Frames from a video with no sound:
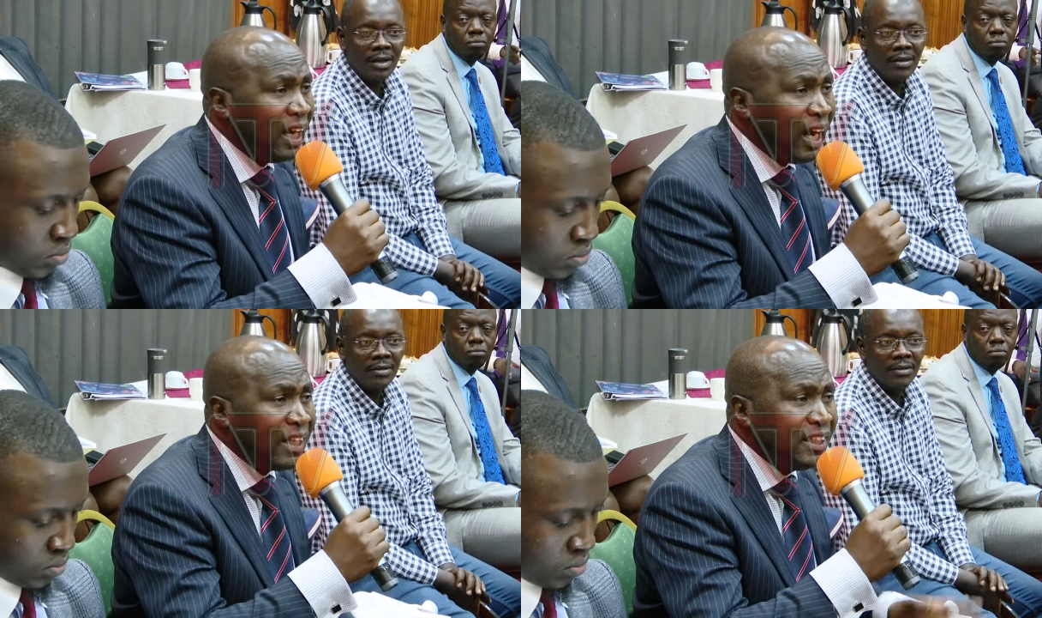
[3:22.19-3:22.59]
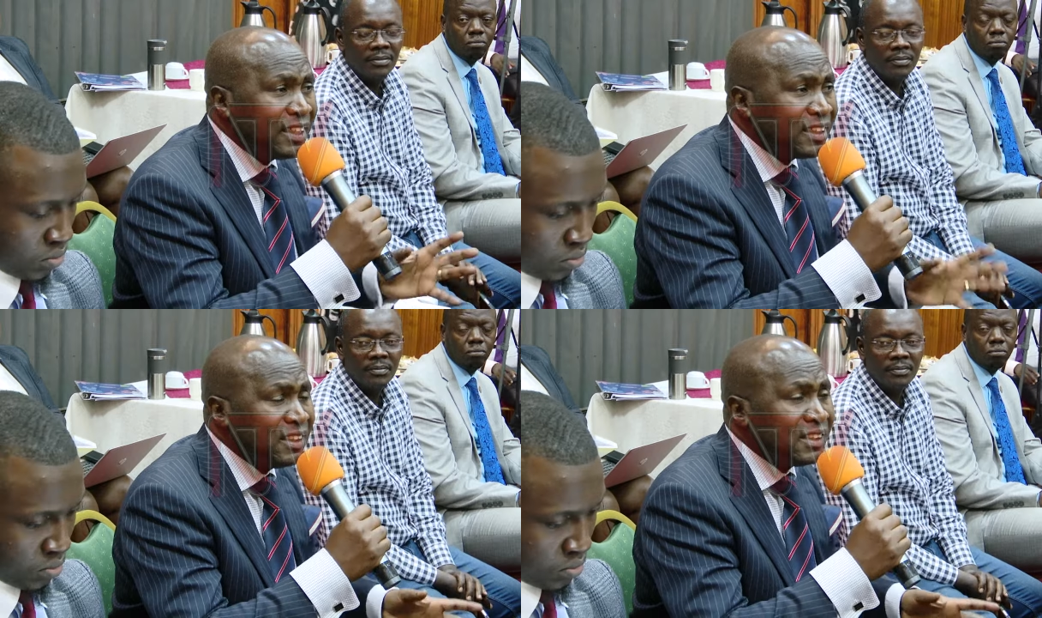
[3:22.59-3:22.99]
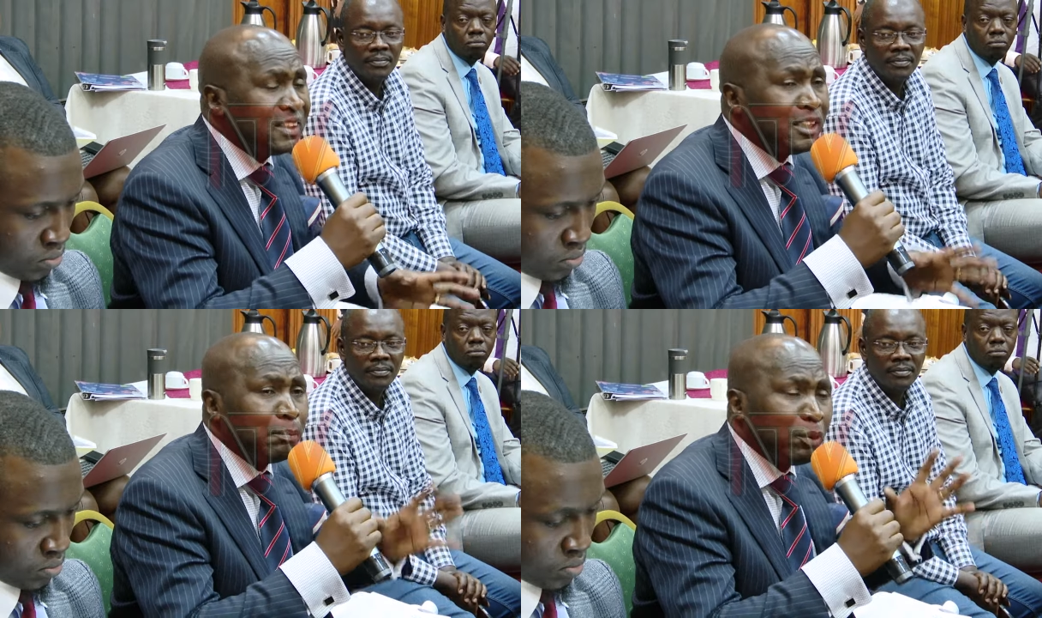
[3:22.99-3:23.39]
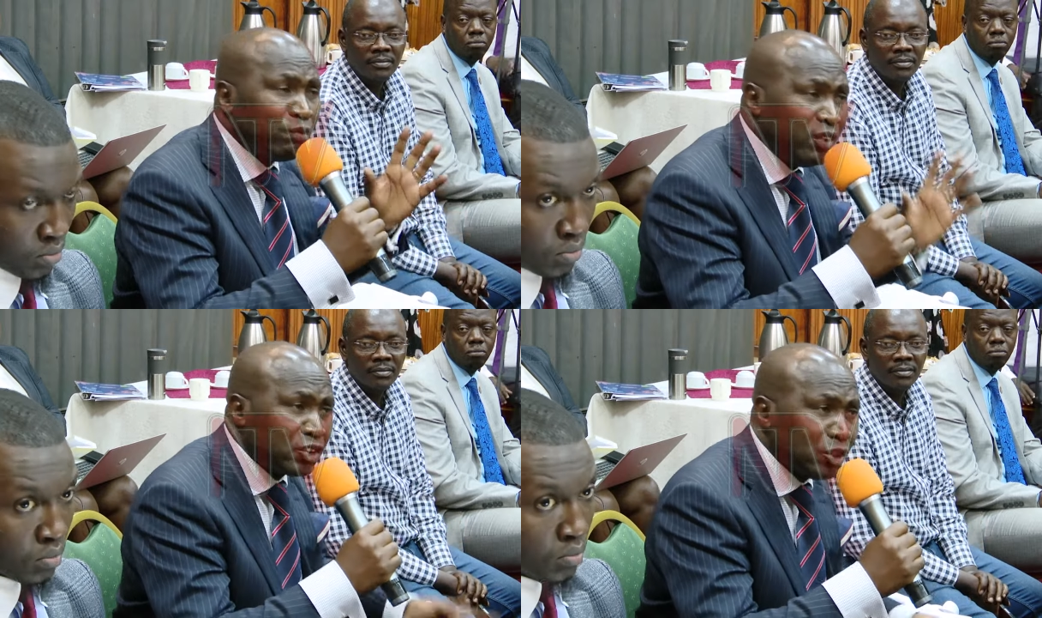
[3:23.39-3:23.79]
Speaker 1: And yet this is a
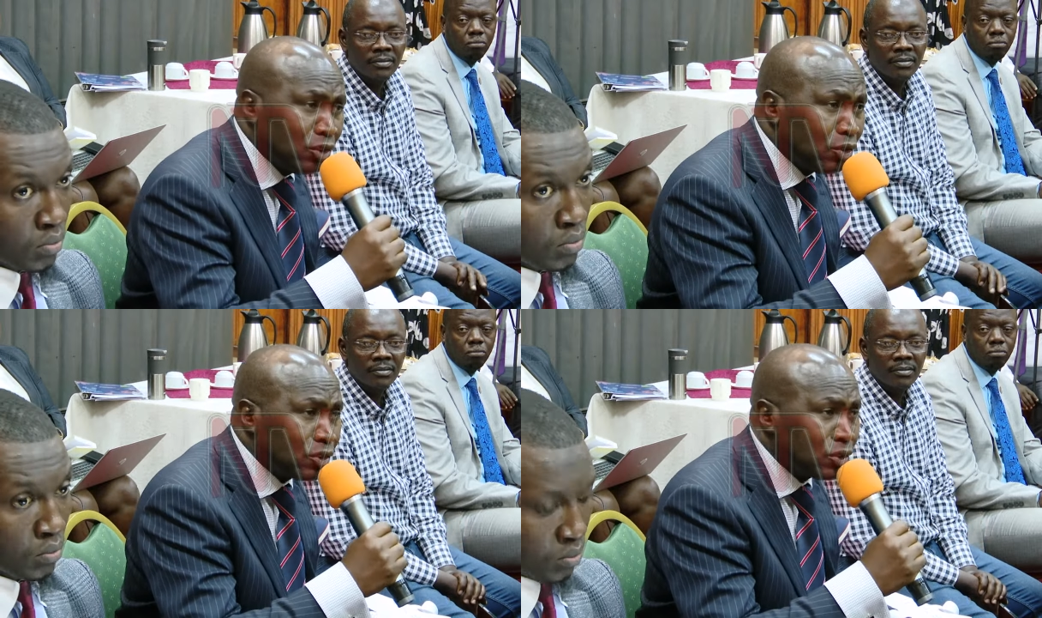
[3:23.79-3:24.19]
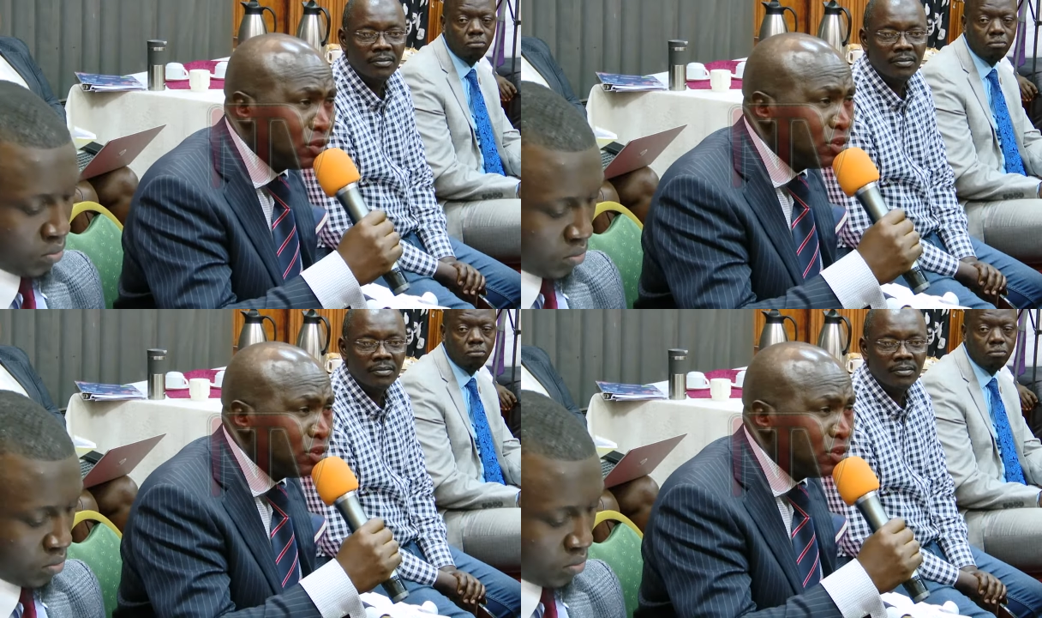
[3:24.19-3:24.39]
professional.